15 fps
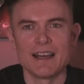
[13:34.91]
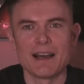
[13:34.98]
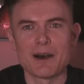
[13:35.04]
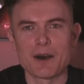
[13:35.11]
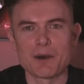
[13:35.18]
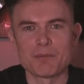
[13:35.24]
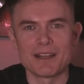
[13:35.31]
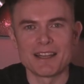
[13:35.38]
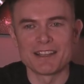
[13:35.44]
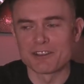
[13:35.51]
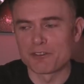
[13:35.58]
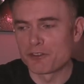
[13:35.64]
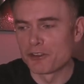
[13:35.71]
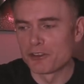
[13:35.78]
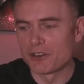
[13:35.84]
And
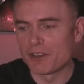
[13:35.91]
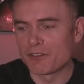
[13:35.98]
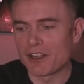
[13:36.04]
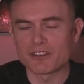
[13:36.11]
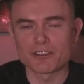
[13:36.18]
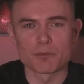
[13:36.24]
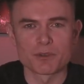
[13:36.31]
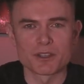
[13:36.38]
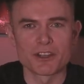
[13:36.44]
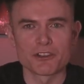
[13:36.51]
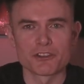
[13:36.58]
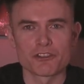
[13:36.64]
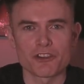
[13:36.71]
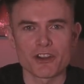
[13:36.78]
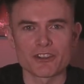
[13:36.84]
if that's something that
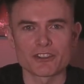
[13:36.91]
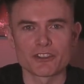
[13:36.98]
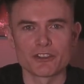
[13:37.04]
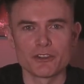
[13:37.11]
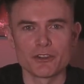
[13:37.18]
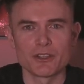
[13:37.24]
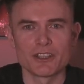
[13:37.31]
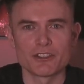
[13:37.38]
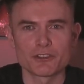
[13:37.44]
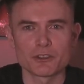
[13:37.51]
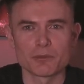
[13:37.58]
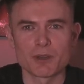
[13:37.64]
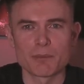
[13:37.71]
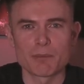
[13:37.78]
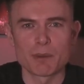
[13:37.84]
you're interested in doing, there's
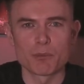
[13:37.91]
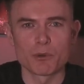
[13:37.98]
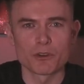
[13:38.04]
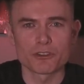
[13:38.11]
so many people.